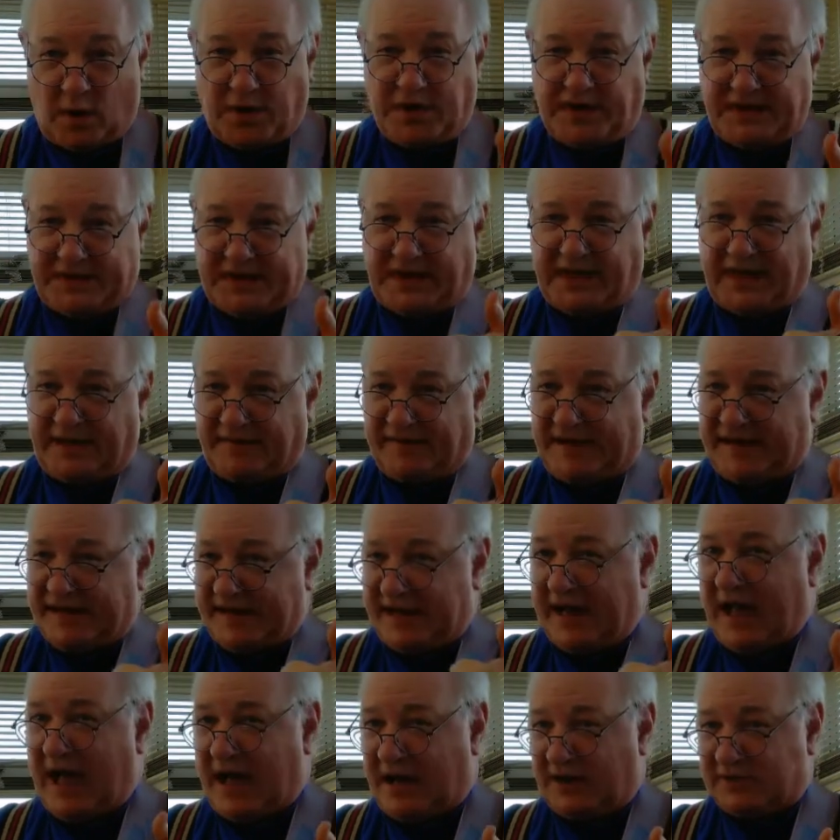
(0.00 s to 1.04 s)
One, they didn't have any
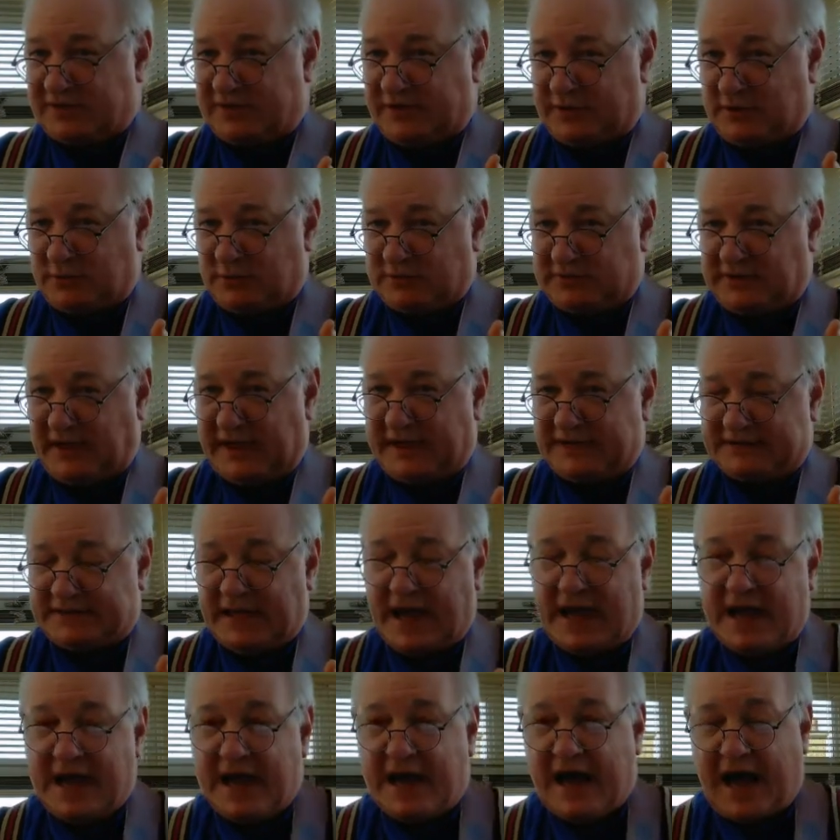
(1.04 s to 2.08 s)
cars in those days,
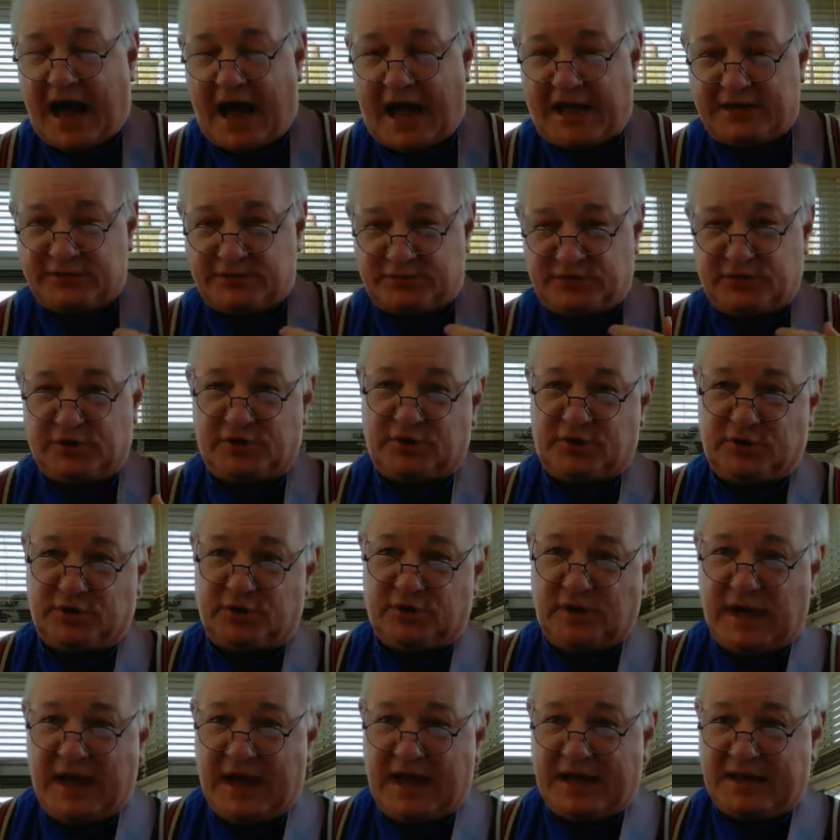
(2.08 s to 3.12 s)
and
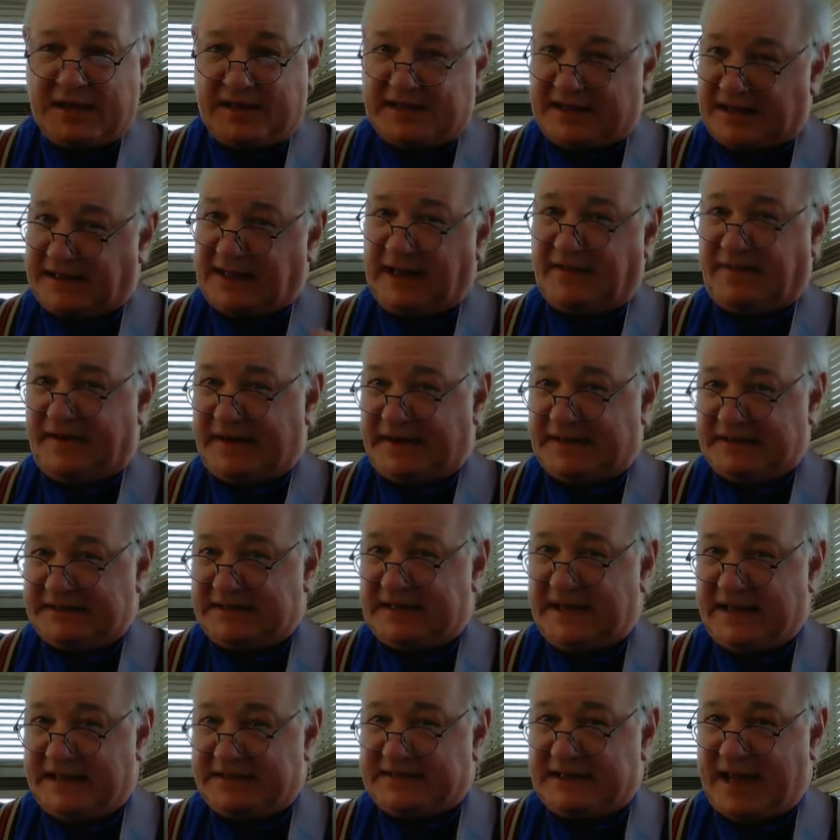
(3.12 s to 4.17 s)
two, they didn't have any
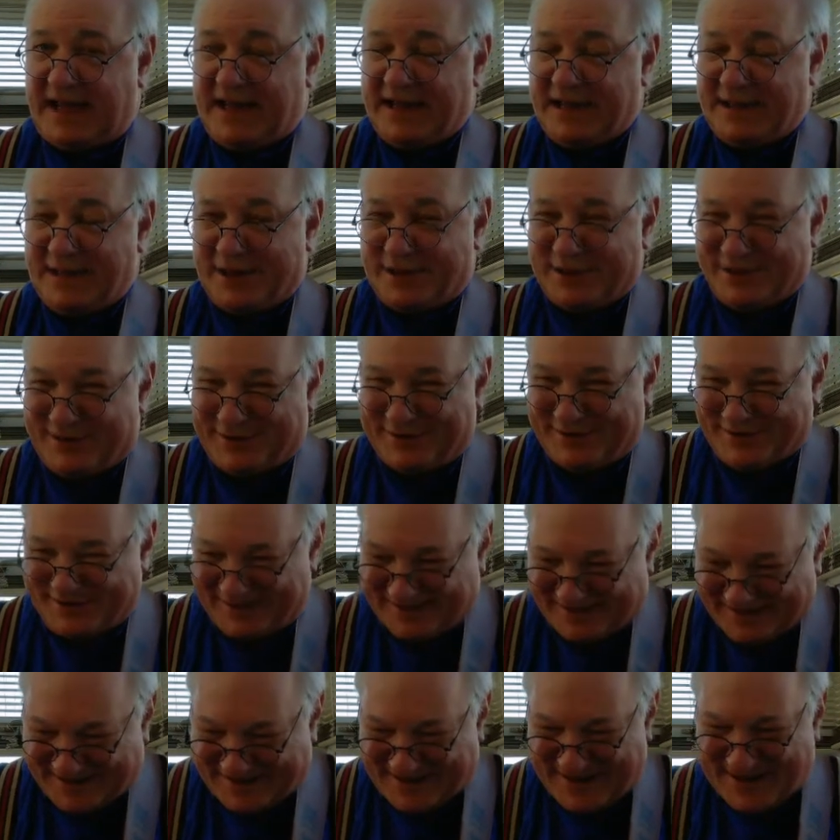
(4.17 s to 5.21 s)
snakes
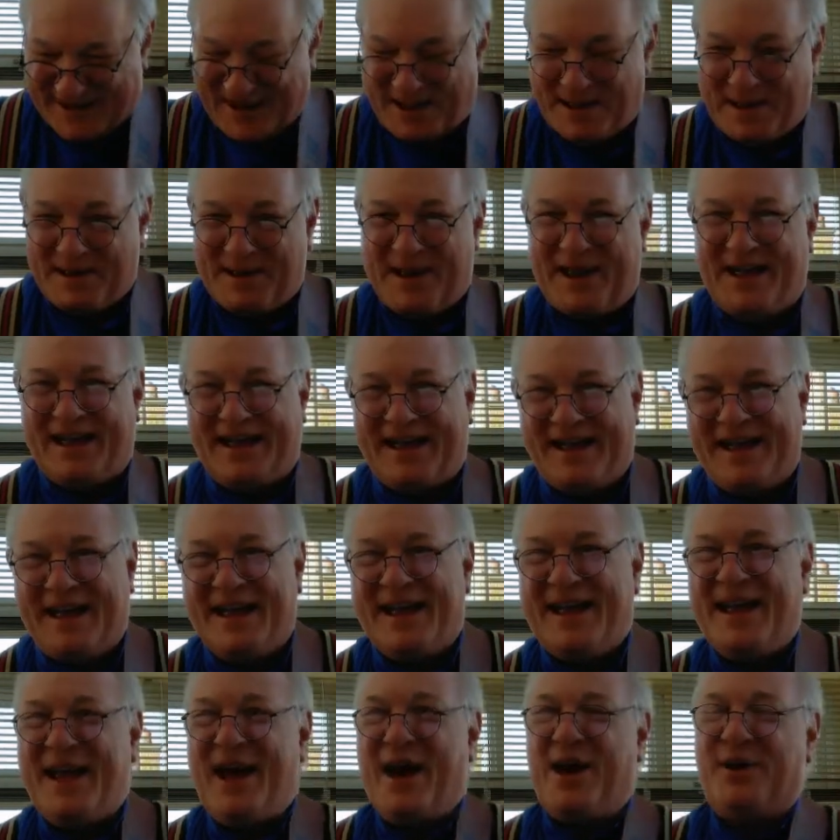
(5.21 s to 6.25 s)
either.
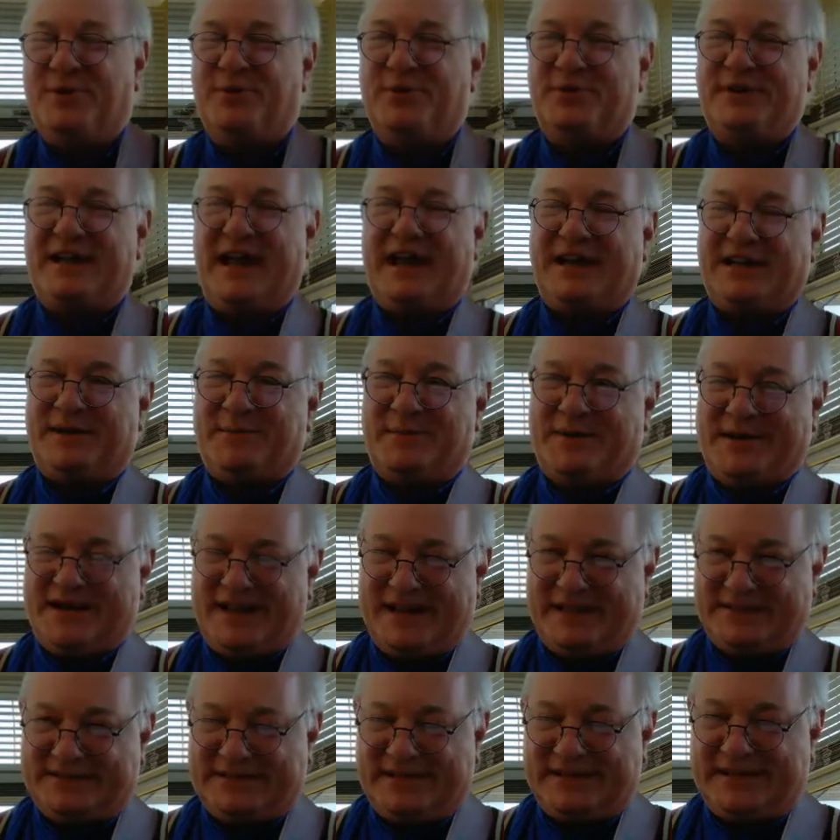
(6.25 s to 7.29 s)
Although the argument
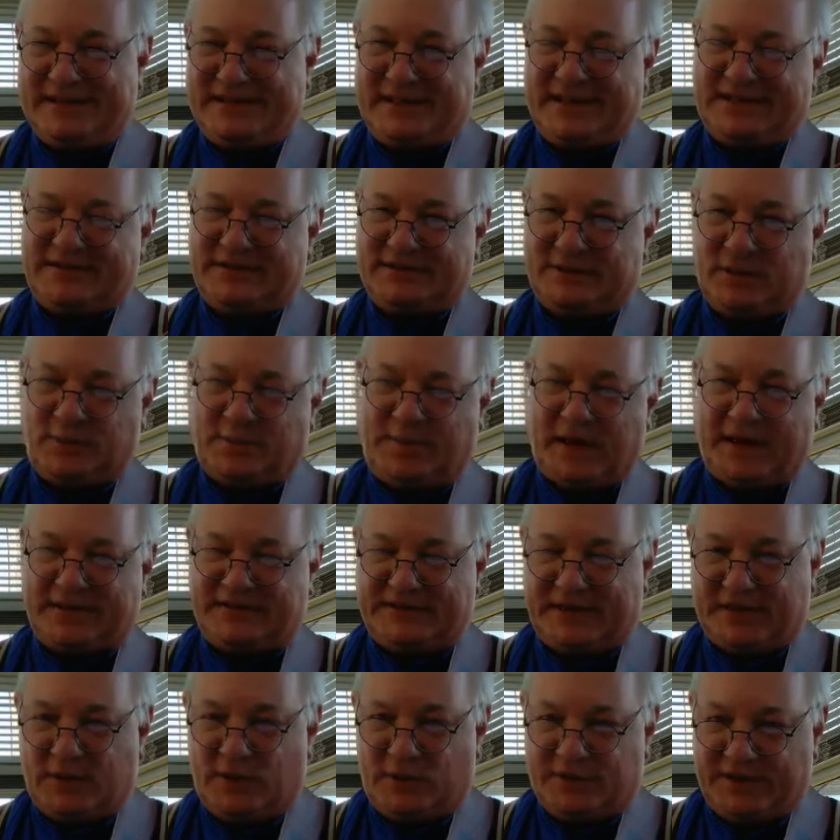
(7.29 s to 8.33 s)
is they did until
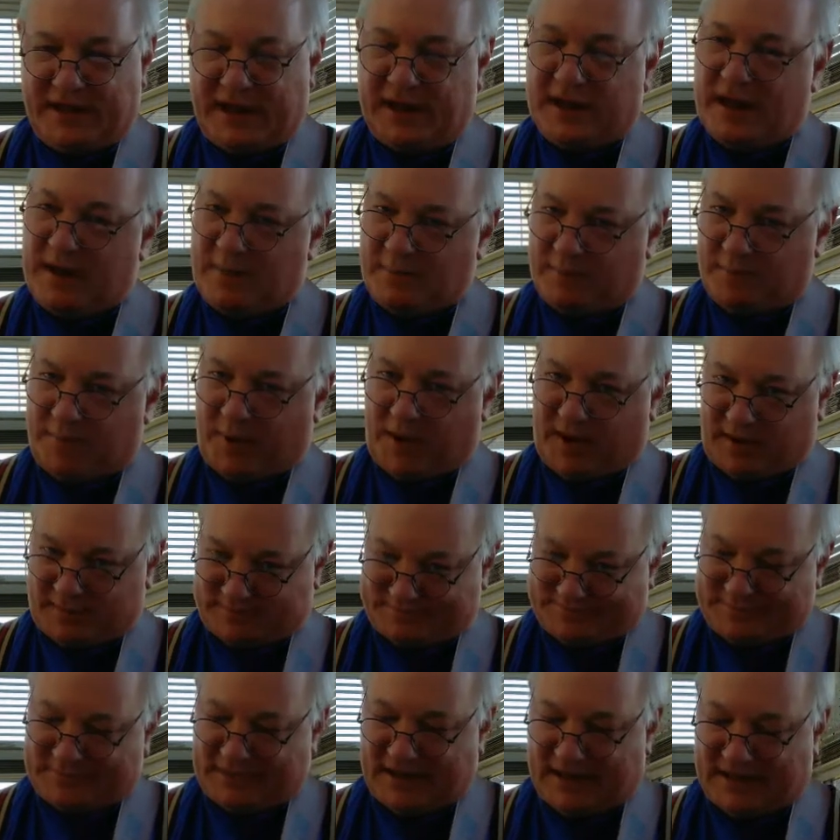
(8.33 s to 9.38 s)
Patrick got there, but
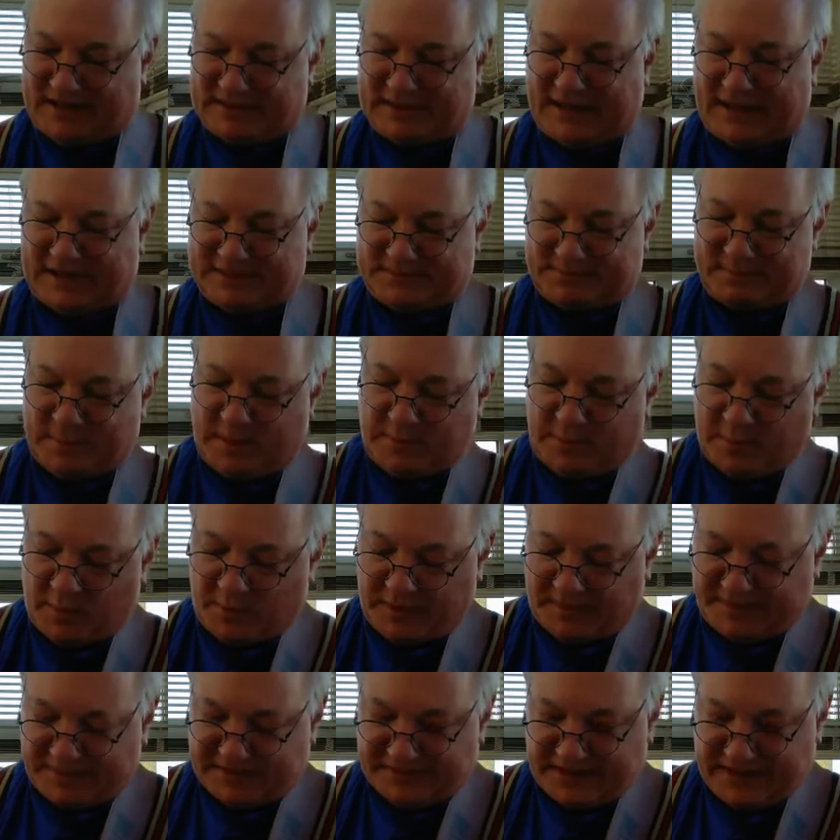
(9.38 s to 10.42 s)
that's maybe
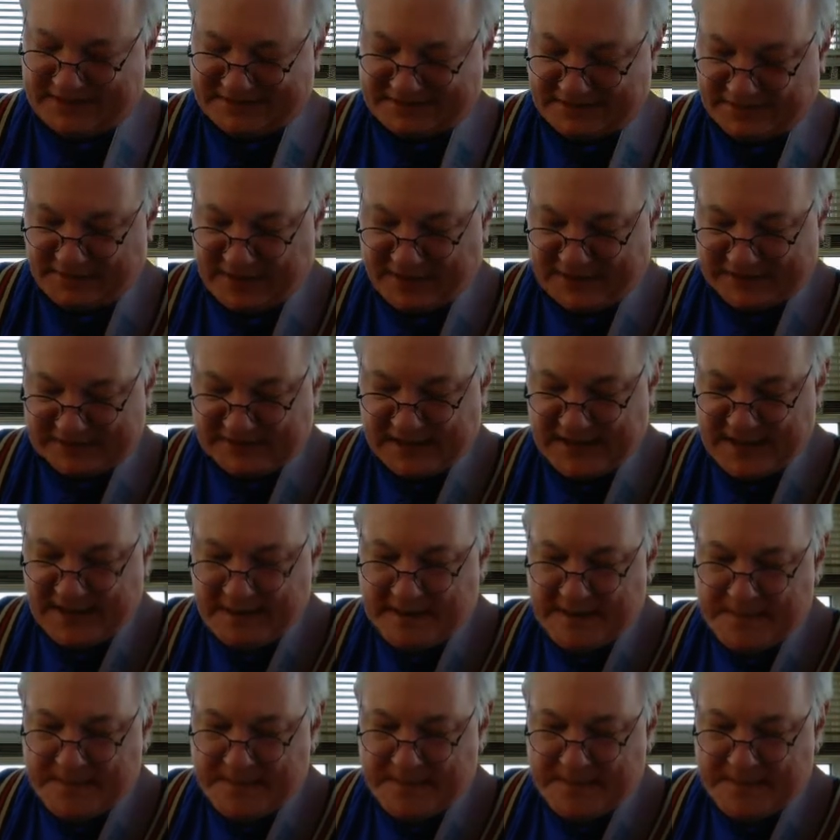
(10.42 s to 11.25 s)
one of his lesser things.